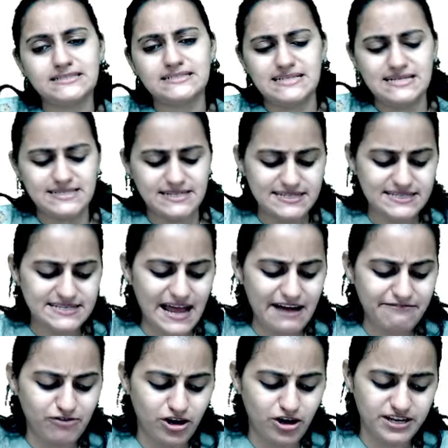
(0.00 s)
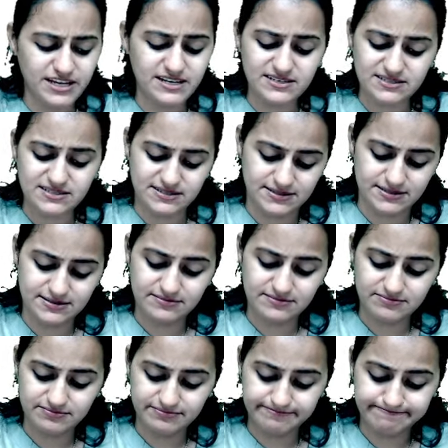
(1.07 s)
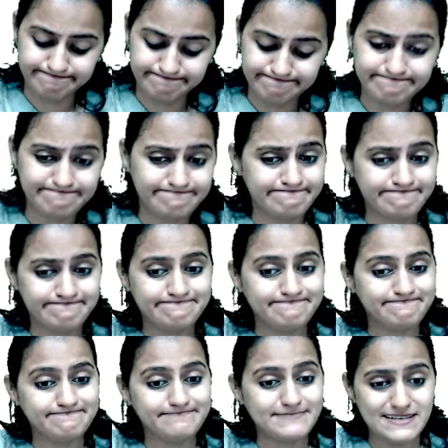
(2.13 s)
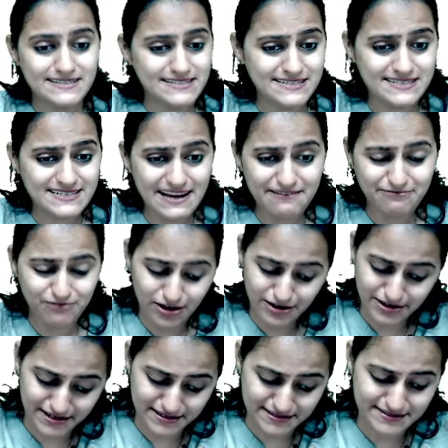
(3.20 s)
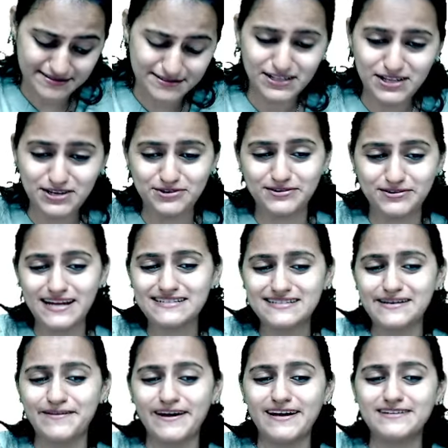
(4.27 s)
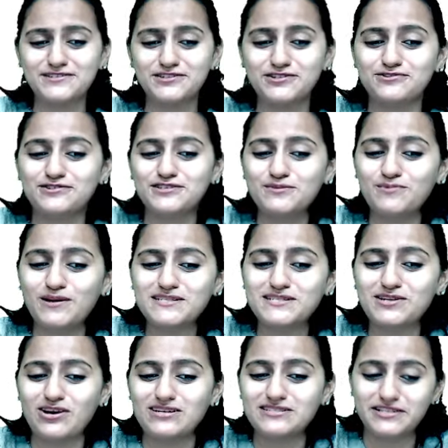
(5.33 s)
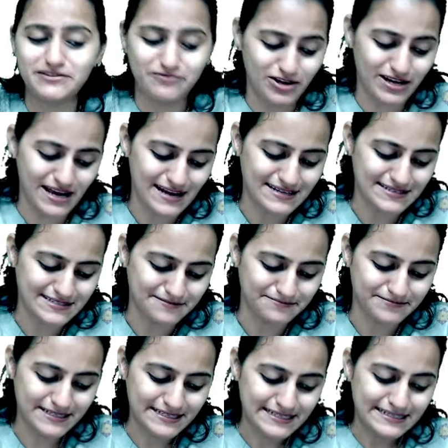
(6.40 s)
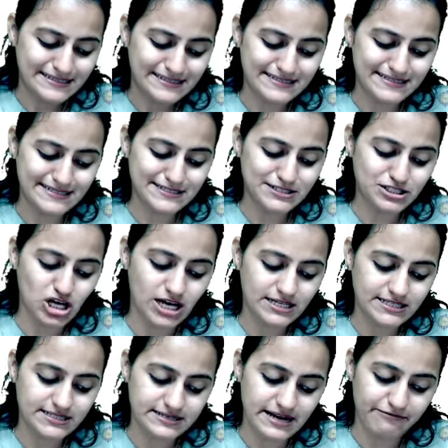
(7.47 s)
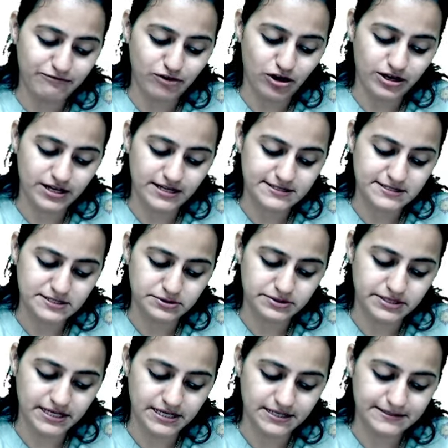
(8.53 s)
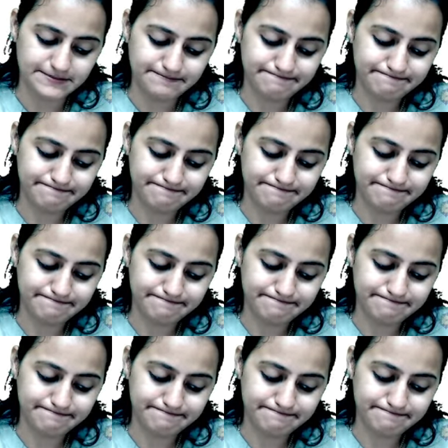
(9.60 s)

Is it staph aureus? Is it staph aureus? No. Next time I ask you the question, what is the causative organism? This is not staph aureus, Surya.